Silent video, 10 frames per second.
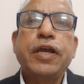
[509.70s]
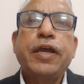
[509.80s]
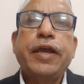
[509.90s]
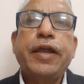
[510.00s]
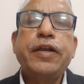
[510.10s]

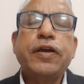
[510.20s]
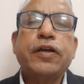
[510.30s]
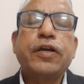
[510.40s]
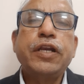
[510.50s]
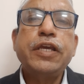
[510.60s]
and
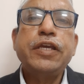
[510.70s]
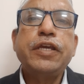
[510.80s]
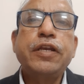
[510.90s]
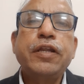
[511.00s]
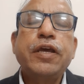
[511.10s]

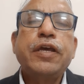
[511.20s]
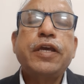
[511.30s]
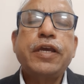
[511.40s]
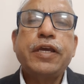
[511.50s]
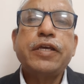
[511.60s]
clean
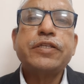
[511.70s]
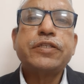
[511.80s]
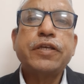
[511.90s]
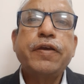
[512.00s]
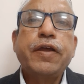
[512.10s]

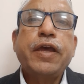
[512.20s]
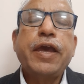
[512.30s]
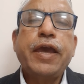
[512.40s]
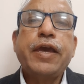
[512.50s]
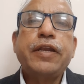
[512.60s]
is
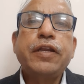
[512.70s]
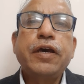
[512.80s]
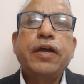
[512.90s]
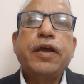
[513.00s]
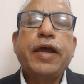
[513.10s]

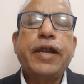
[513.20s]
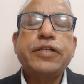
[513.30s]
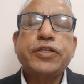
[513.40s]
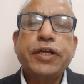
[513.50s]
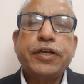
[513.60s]
an
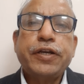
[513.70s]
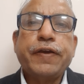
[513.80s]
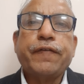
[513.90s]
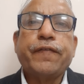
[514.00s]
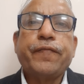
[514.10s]

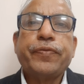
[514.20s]
adjective.